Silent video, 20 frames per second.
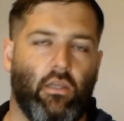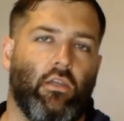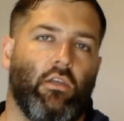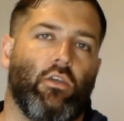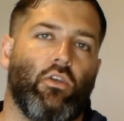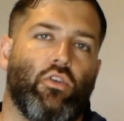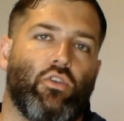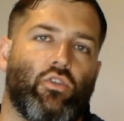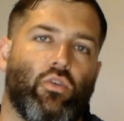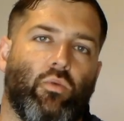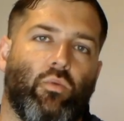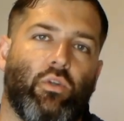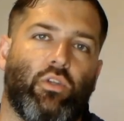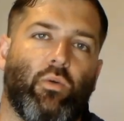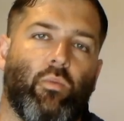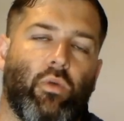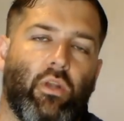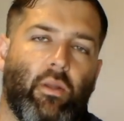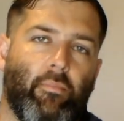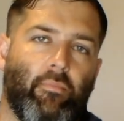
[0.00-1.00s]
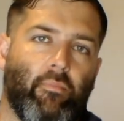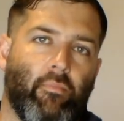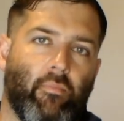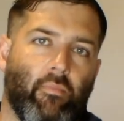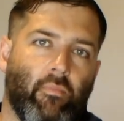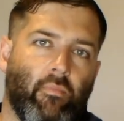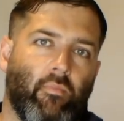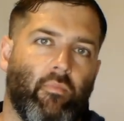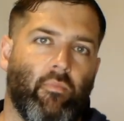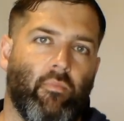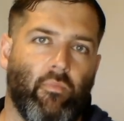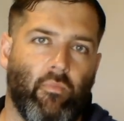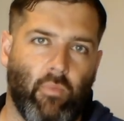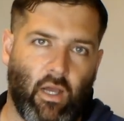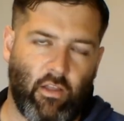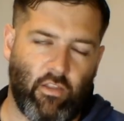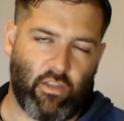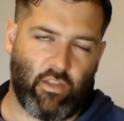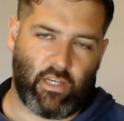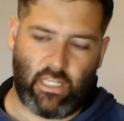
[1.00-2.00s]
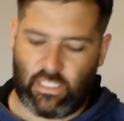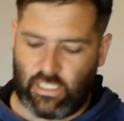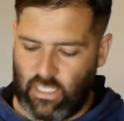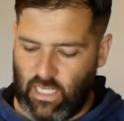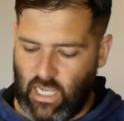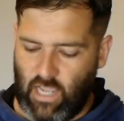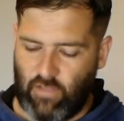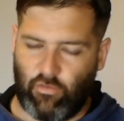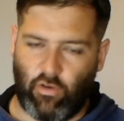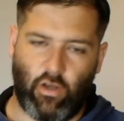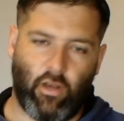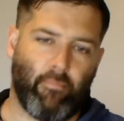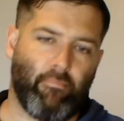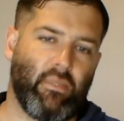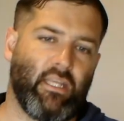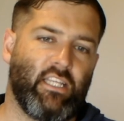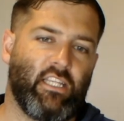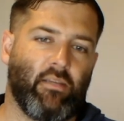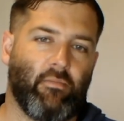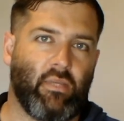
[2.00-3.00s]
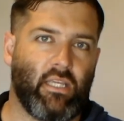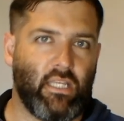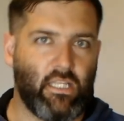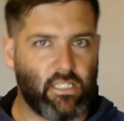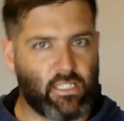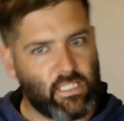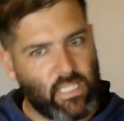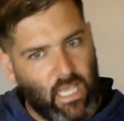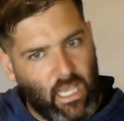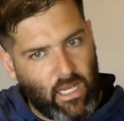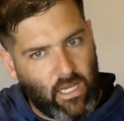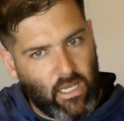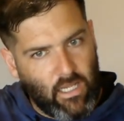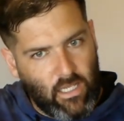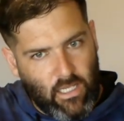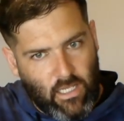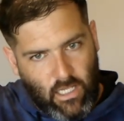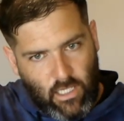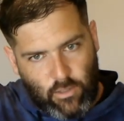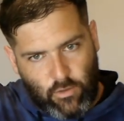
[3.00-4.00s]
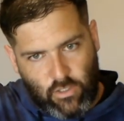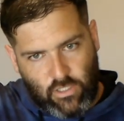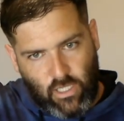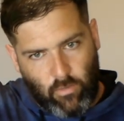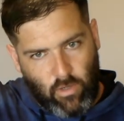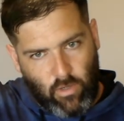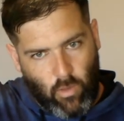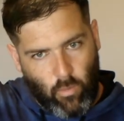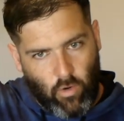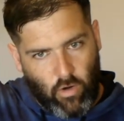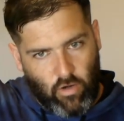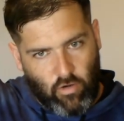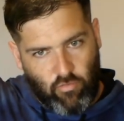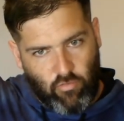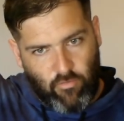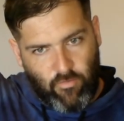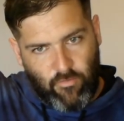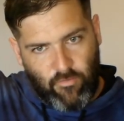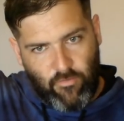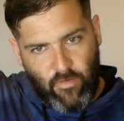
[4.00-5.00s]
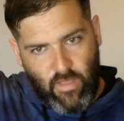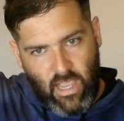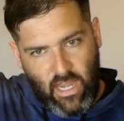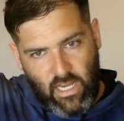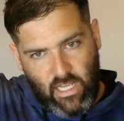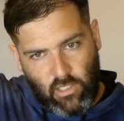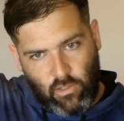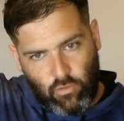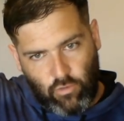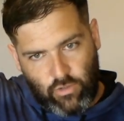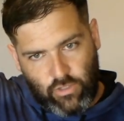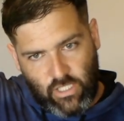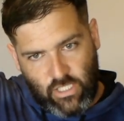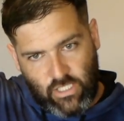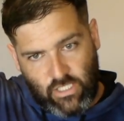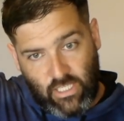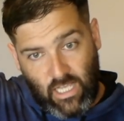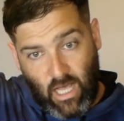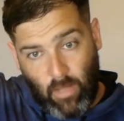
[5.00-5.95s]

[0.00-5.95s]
So we don't want to, the reason I have it on a medium heat setting is because I'm going to work very close to the scalp.